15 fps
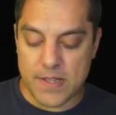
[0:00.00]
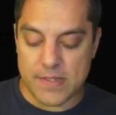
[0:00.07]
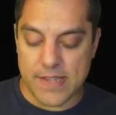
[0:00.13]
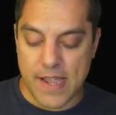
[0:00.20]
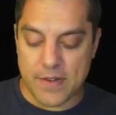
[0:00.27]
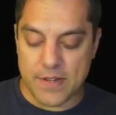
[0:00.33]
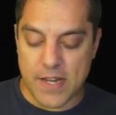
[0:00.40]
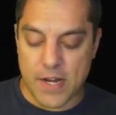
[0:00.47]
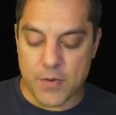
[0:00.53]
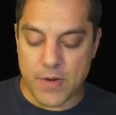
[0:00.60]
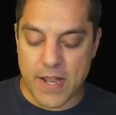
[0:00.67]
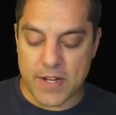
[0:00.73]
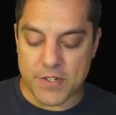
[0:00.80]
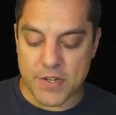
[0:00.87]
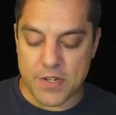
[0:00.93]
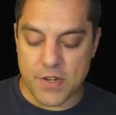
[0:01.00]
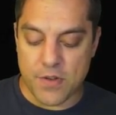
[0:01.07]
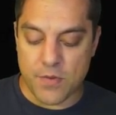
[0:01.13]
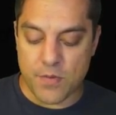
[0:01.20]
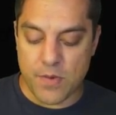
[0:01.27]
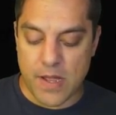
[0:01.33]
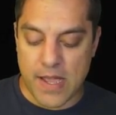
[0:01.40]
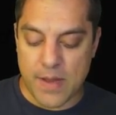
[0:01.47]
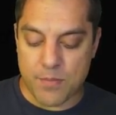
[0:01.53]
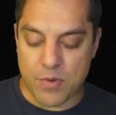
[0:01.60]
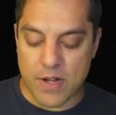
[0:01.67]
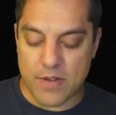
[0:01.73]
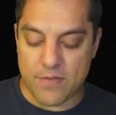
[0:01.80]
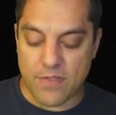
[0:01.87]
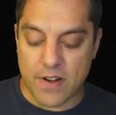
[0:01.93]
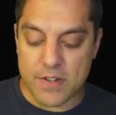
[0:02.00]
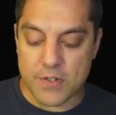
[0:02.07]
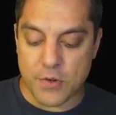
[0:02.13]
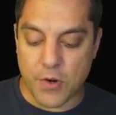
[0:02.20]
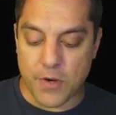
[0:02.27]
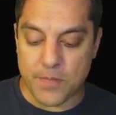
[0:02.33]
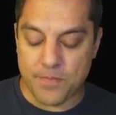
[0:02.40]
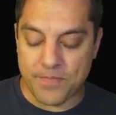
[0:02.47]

down here when I actually do uh, print functor.